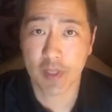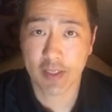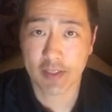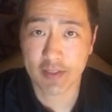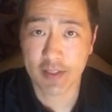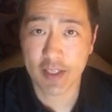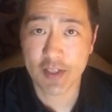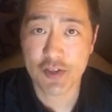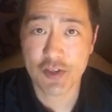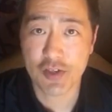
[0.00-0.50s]

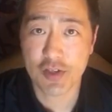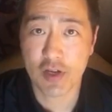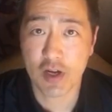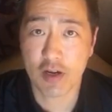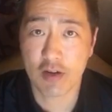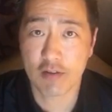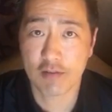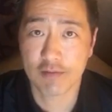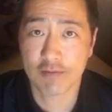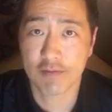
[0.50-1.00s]
Extension
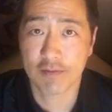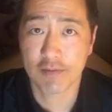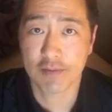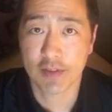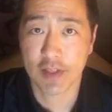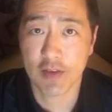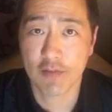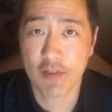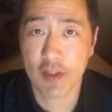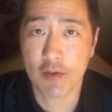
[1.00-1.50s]
of
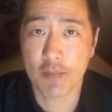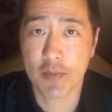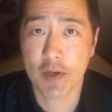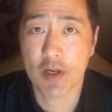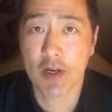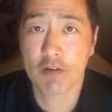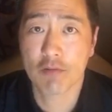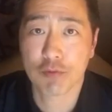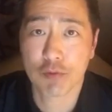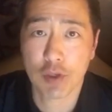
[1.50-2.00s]
give them
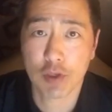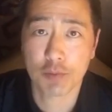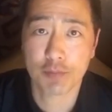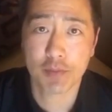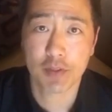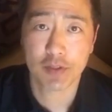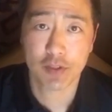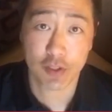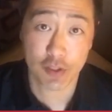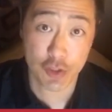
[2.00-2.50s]
enough
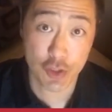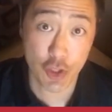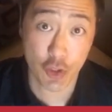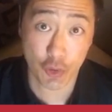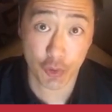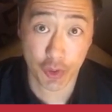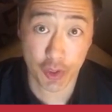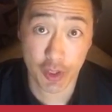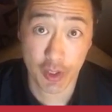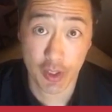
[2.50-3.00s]
rope to
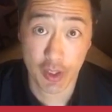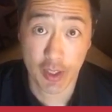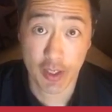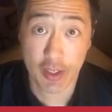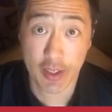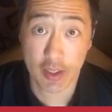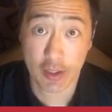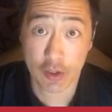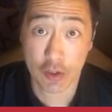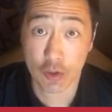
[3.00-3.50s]
choke
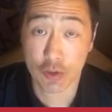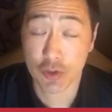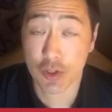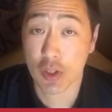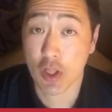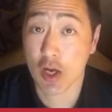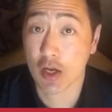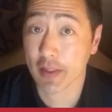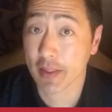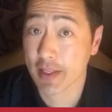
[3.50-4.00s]
goes
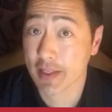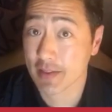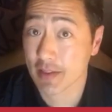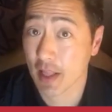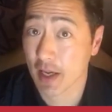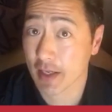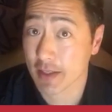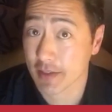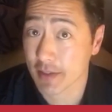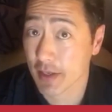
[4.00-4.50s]
along these
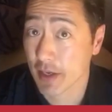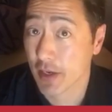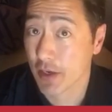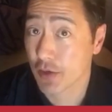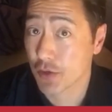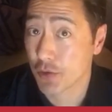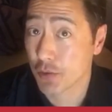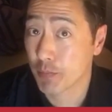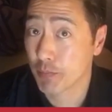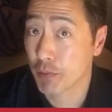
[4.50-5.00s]
lines.
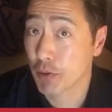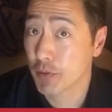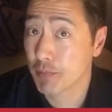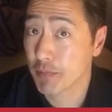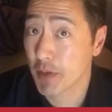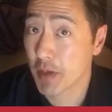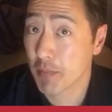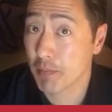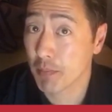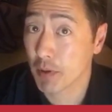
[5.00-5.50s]
You
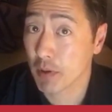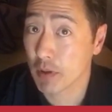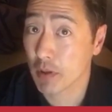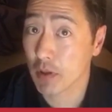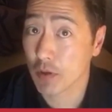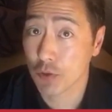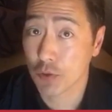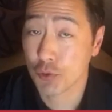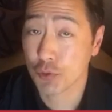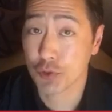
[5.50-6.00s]
put
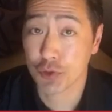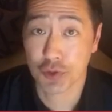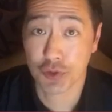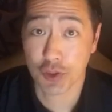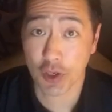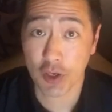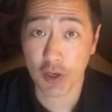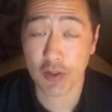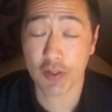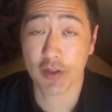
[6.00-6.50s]
people who
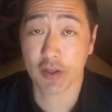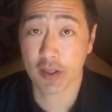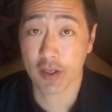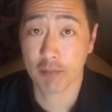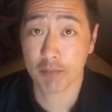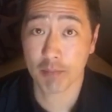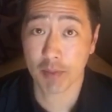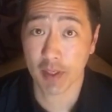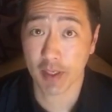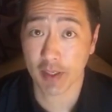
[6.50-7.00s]
started the
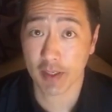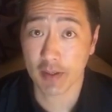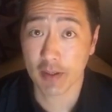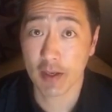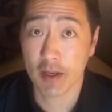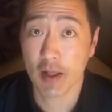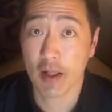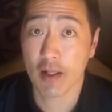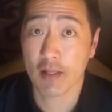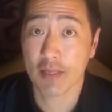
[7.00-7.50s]
company,
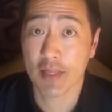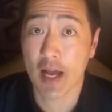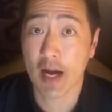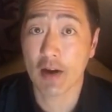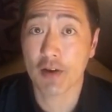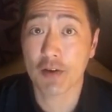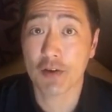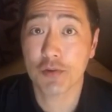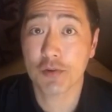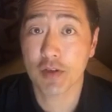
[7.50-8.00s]

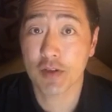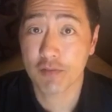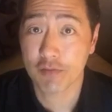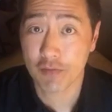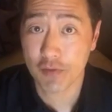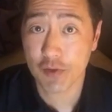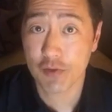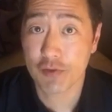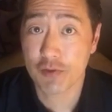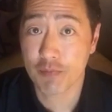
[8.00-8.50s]
now you
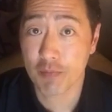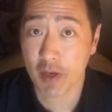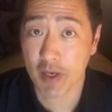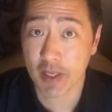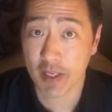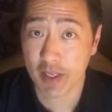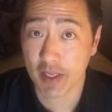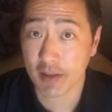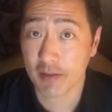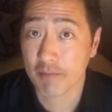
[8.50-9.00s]
infuse
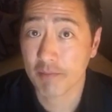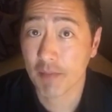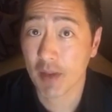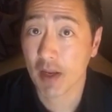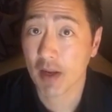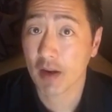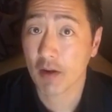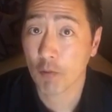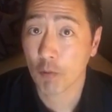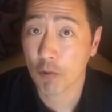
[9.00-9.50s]
money in.
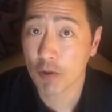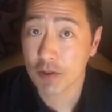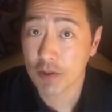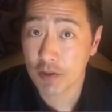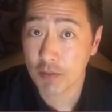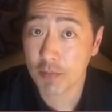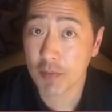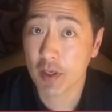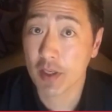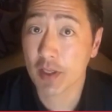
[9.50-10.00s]
Once
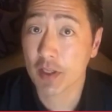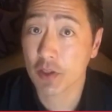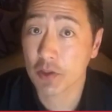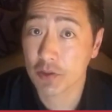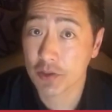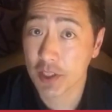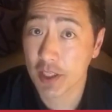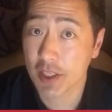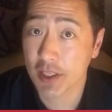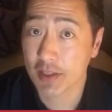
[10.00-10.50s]
the money
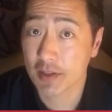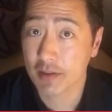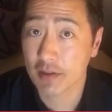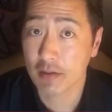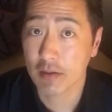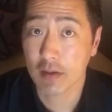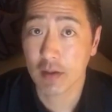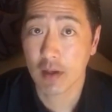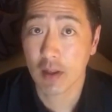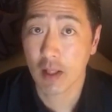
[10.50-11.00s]
goes in,
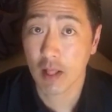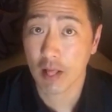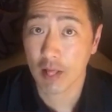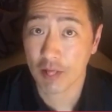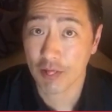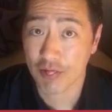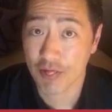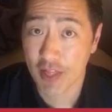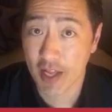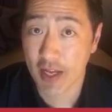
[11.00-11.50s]

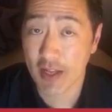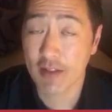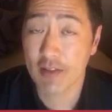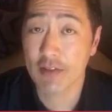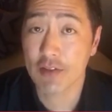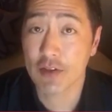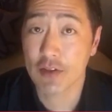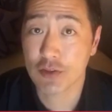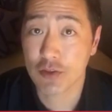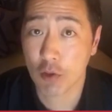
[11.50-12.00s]

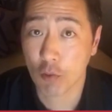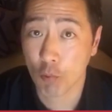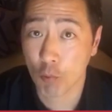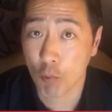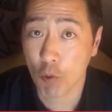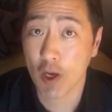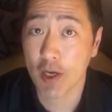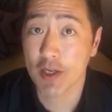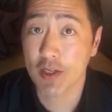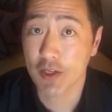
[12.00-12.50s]
then there's a
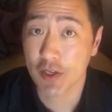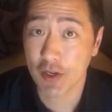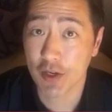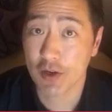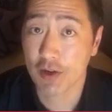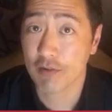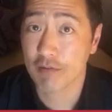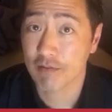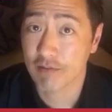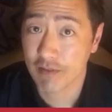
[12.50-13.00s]
one
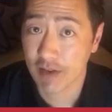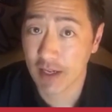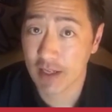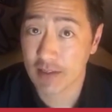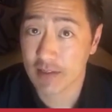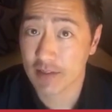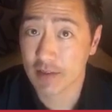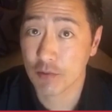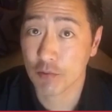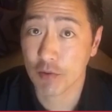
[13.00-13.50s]
year
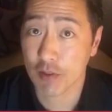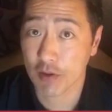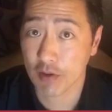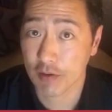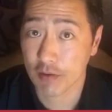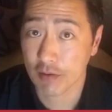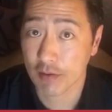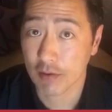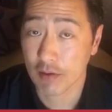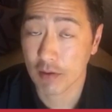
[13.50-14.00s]
vest with
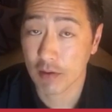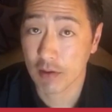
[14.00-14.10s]
a